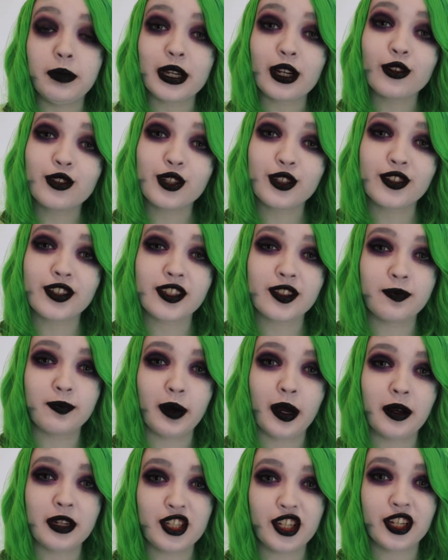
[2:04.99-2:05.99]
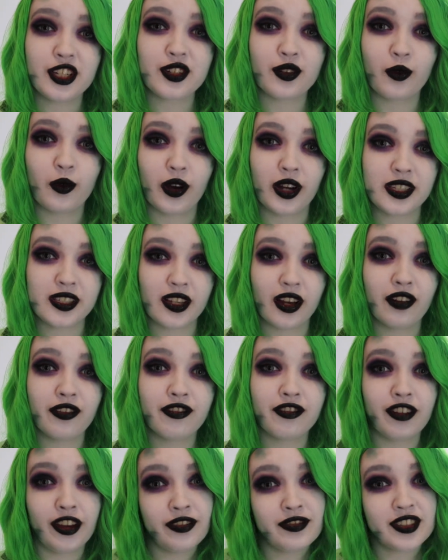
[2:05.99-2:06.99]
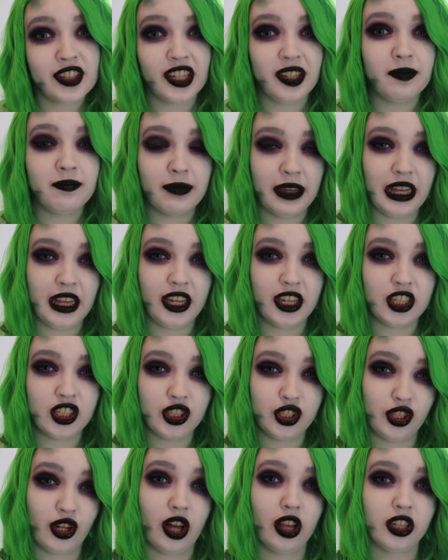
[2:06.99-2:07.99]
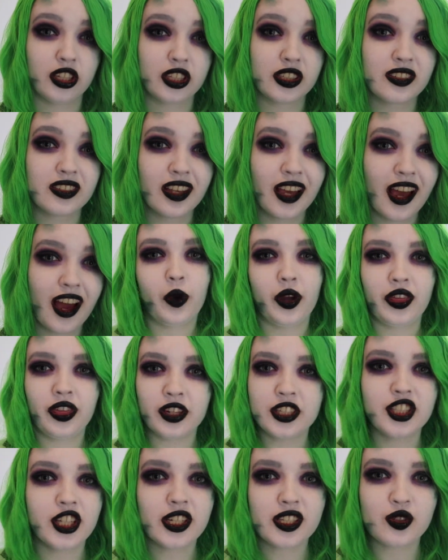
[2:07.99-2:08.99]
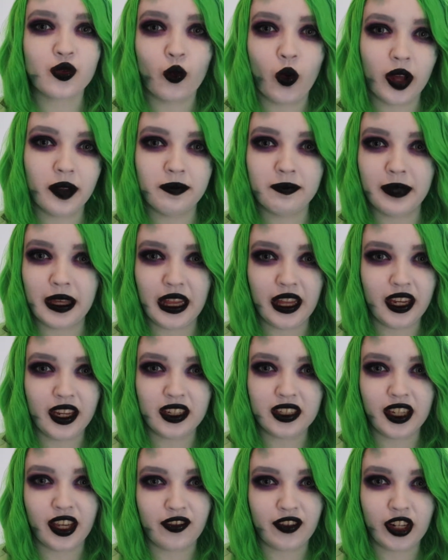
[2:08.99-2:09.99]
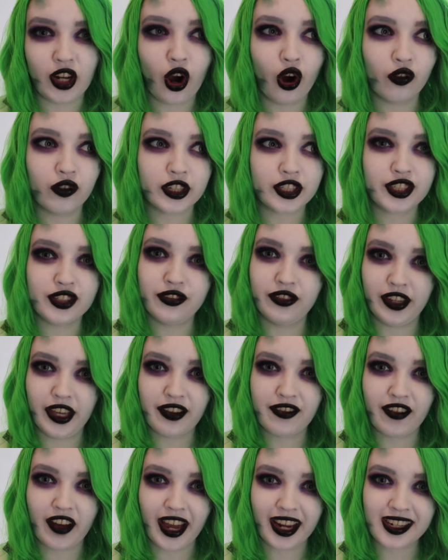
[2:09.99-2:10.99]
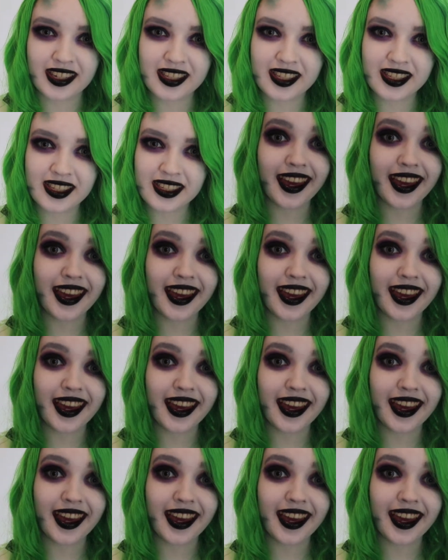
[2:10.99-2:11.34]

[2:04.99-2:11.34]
Beetlejuice's budget was of $15 million, with just $1 million given over to VFX.